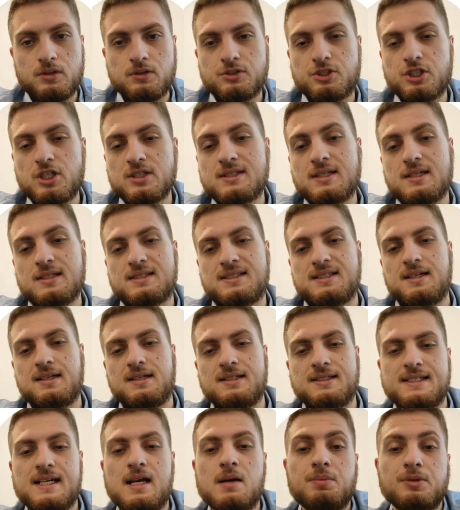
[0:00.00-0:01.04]
Just as an
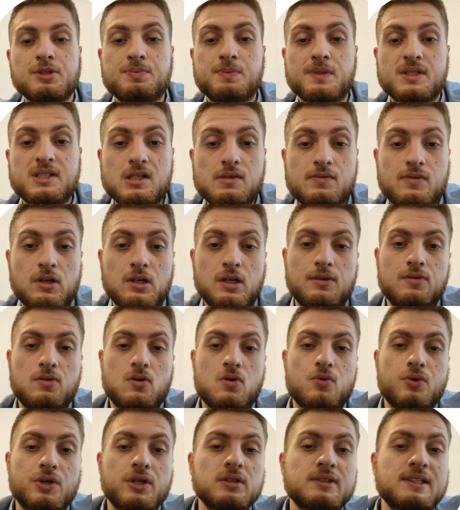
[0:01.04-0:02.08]
example, specifically
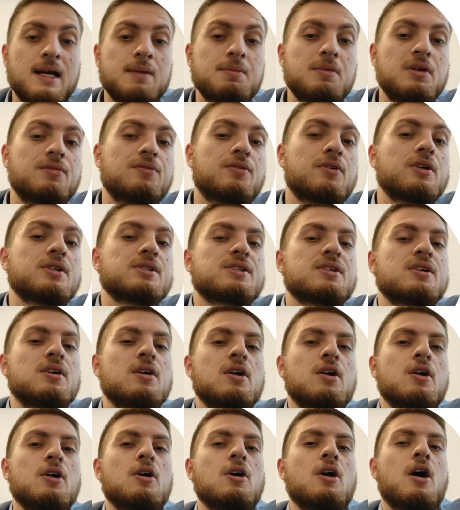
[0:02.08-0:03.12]
for real-time inference,
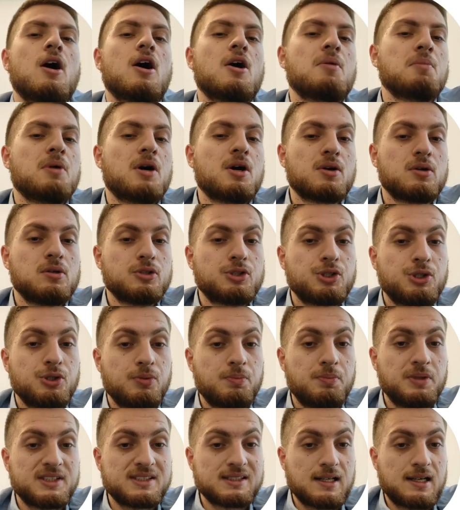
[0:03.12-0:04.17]
our model should
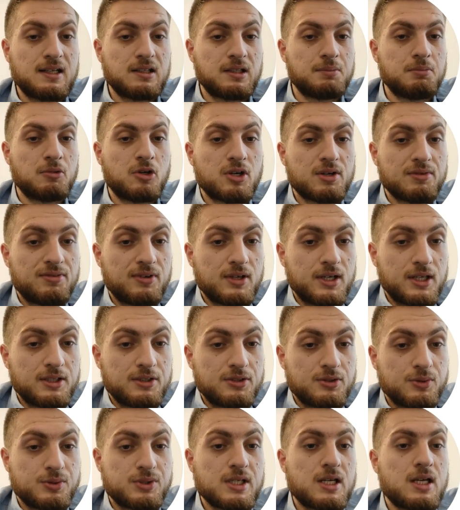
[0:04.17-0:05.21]
be slightly modified
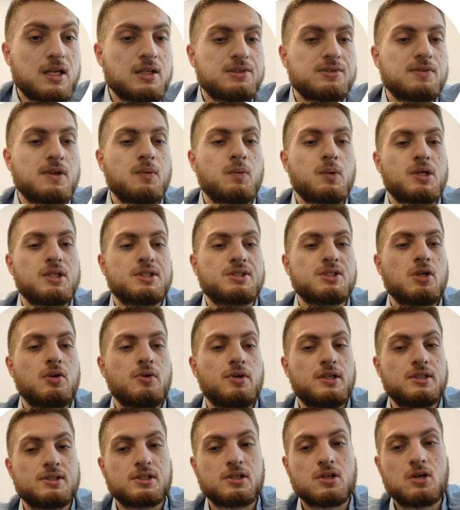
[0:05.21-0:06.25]
to satisfy what is
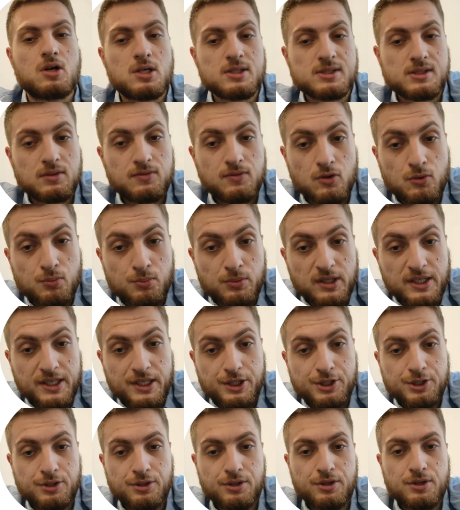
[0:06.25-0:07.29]
known as causal
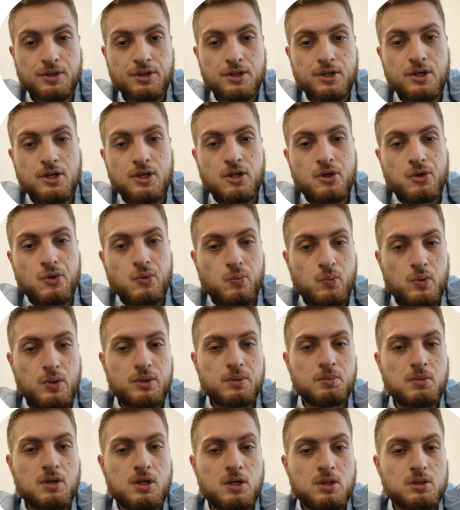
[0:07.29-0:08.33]
formulation, where
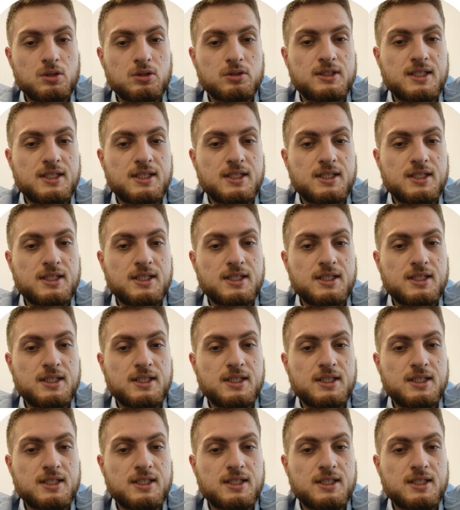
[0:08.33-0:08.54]
the model